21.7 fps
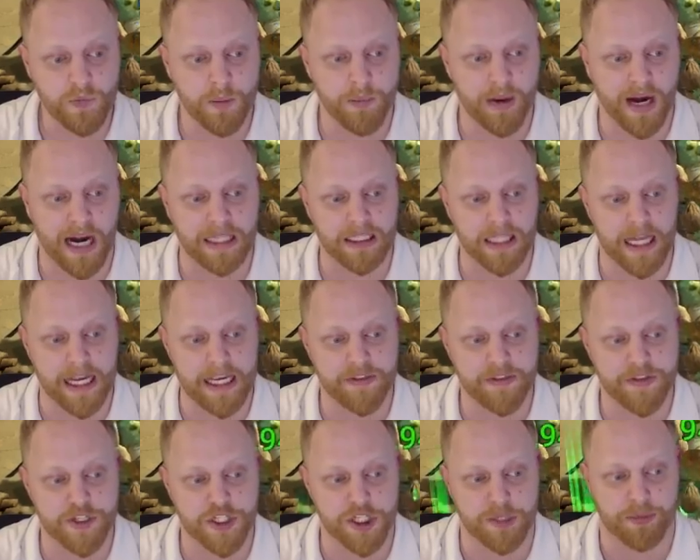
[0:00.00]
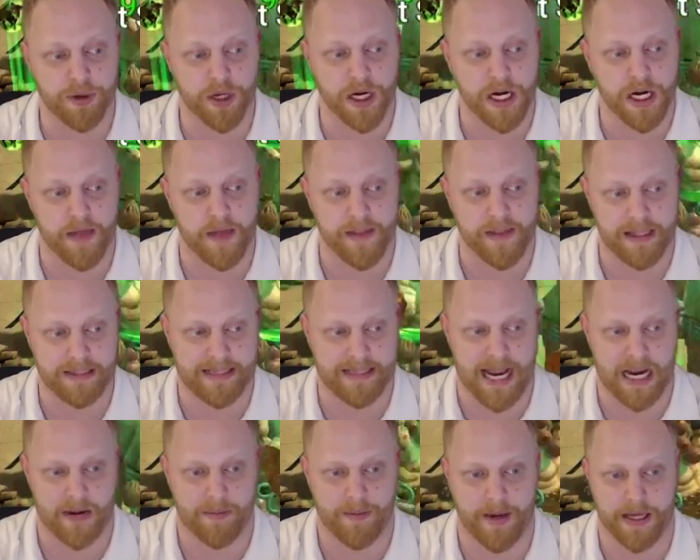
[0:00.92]
but I like that she put it on the
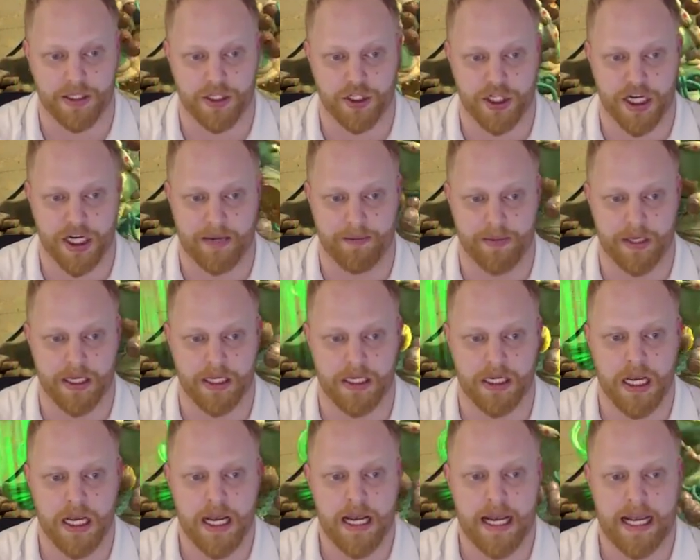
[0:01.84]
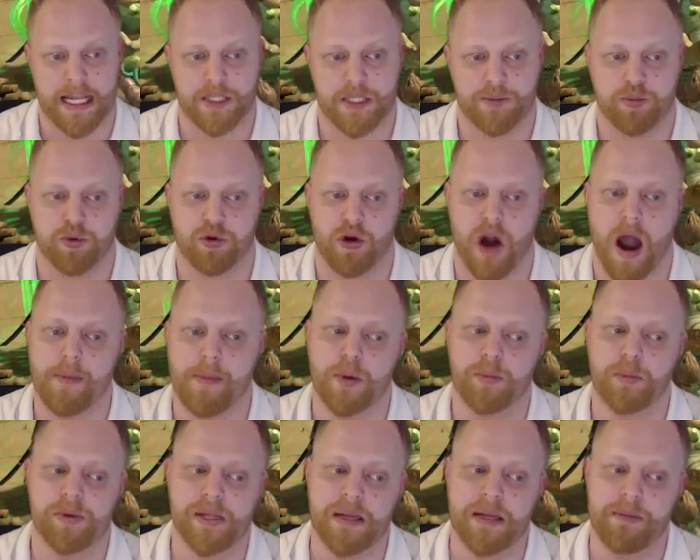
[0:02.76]
attack-based champion. It's
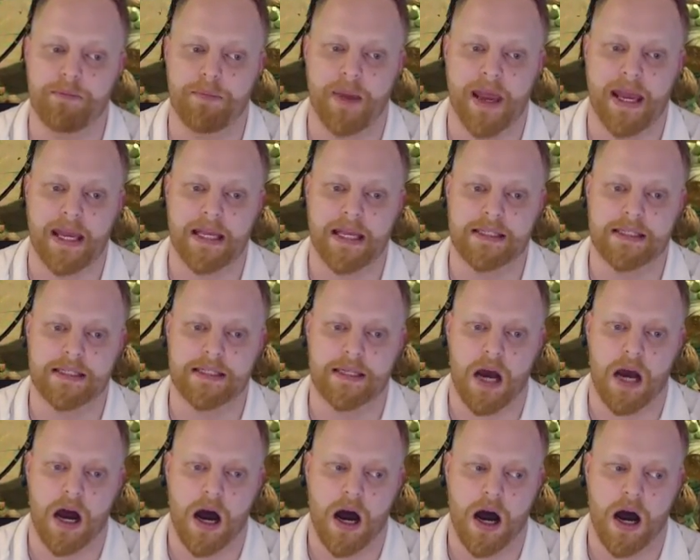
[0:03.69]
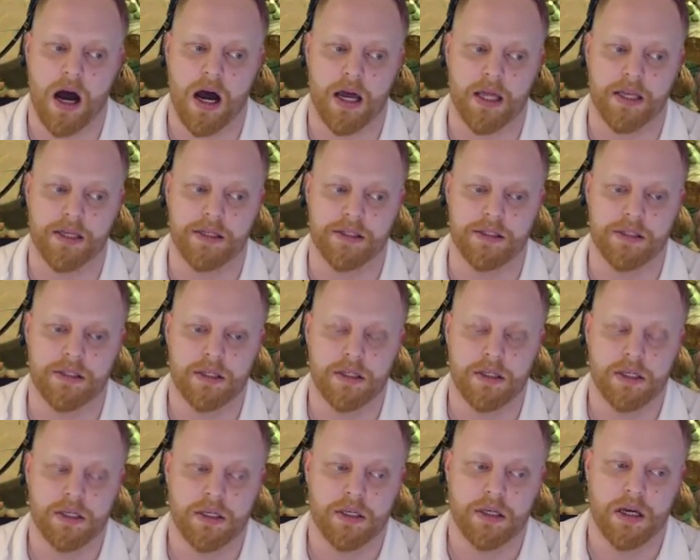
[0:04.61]
probably based on
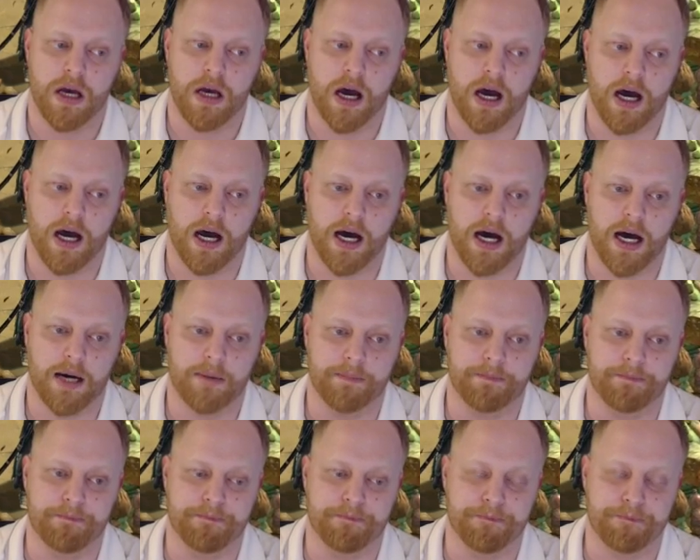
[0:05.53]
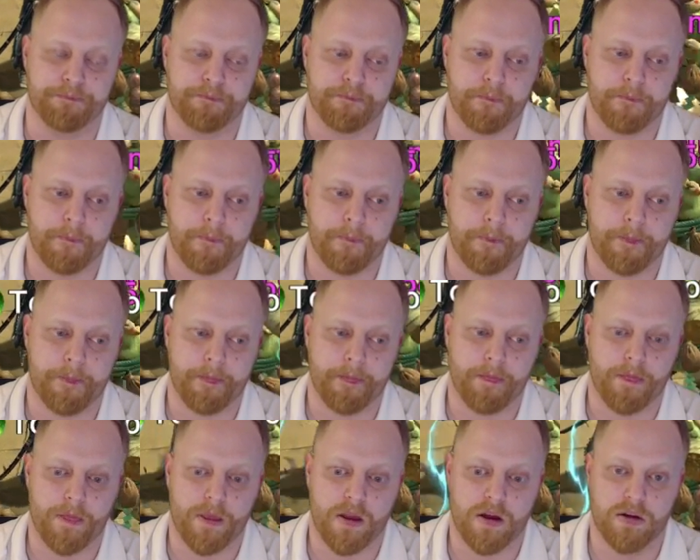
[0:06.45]
the
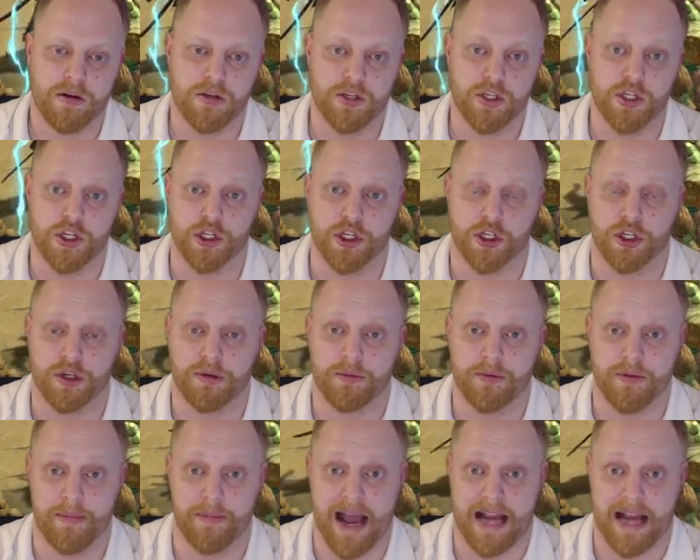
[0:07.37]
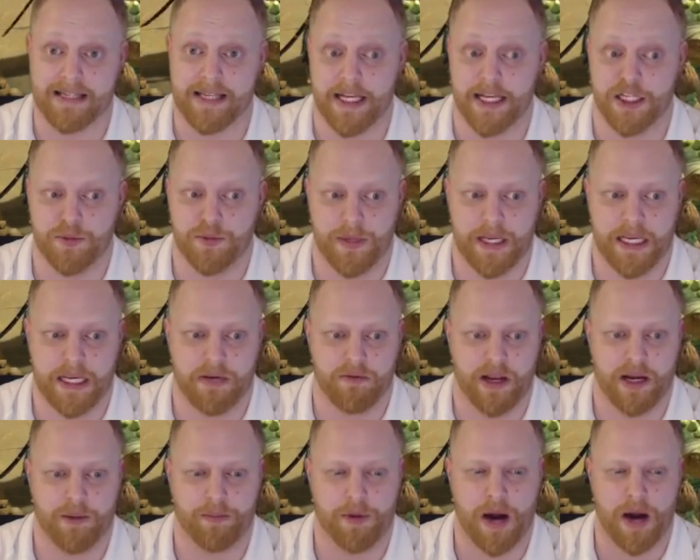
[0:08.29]
max
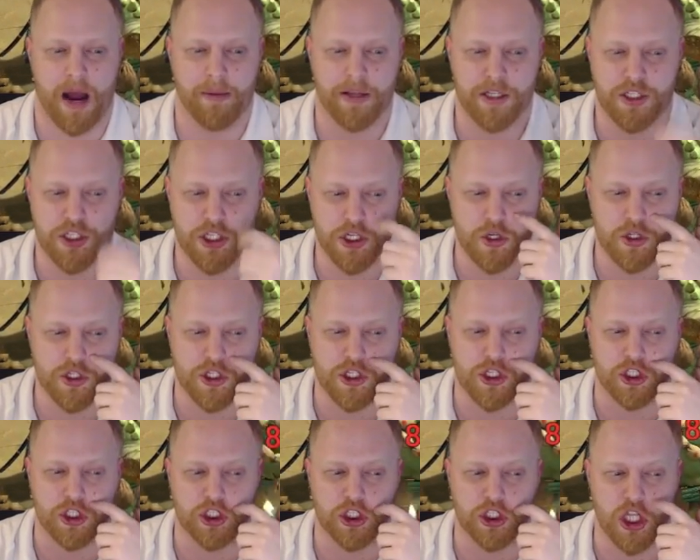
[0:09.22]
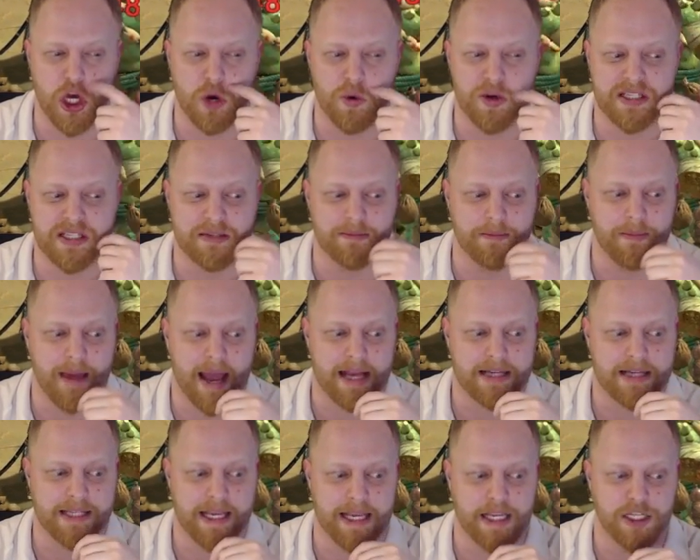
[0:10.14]
HP, right? It probably chooses the lowest
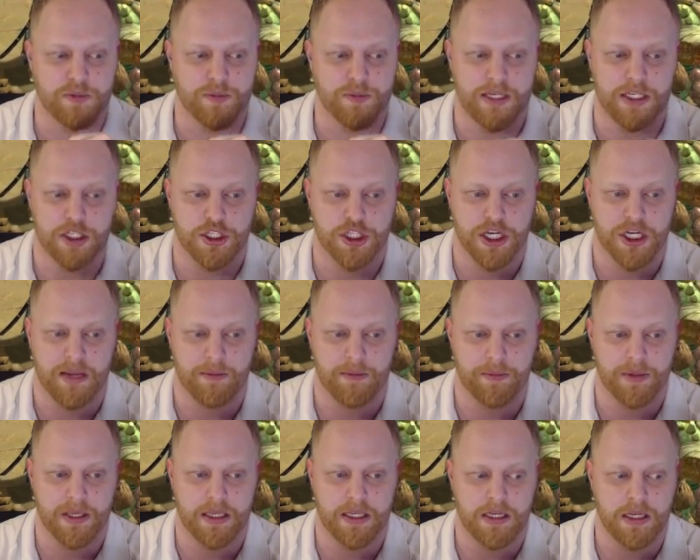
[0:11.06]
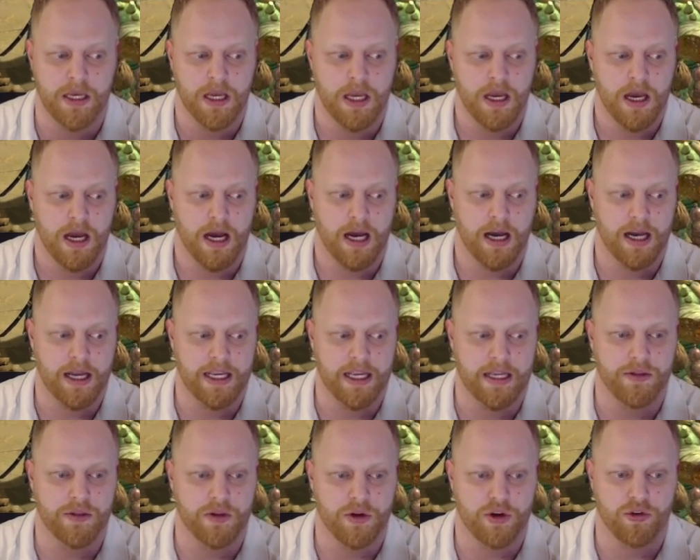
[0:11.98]
max HP champion
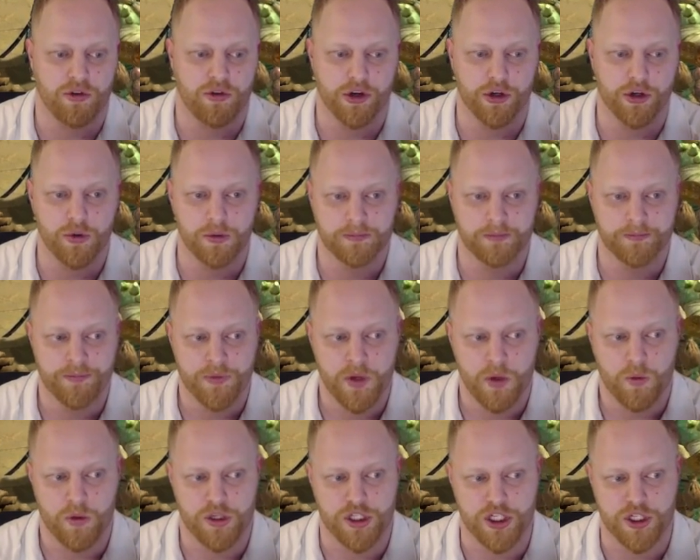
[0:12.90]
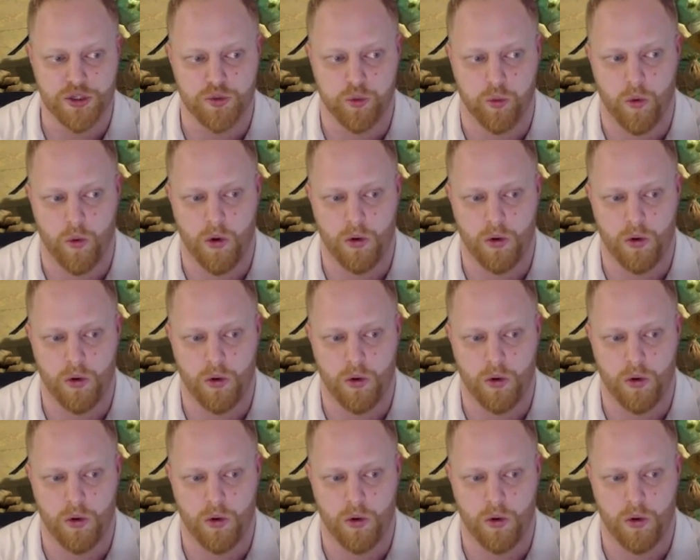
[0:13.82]
in the crew, which is,